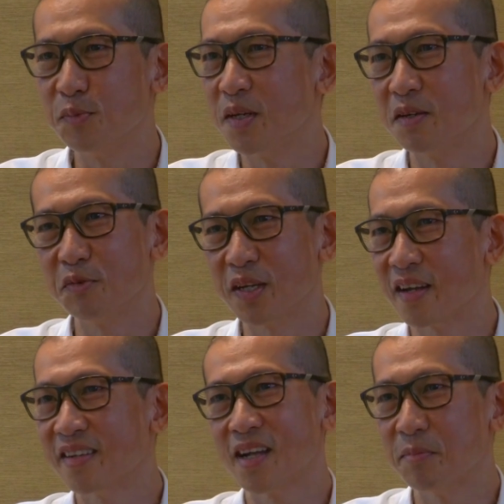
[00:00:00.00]
me, we
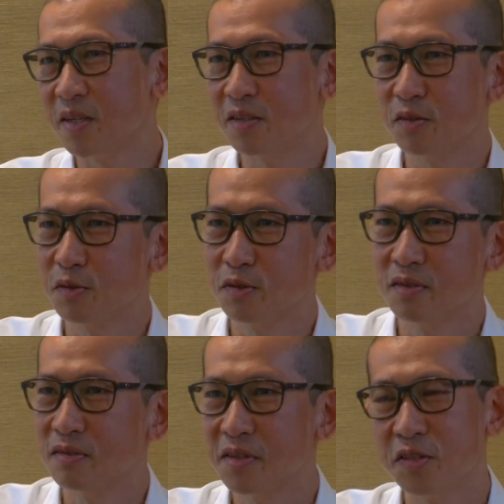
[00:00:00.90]
can tap into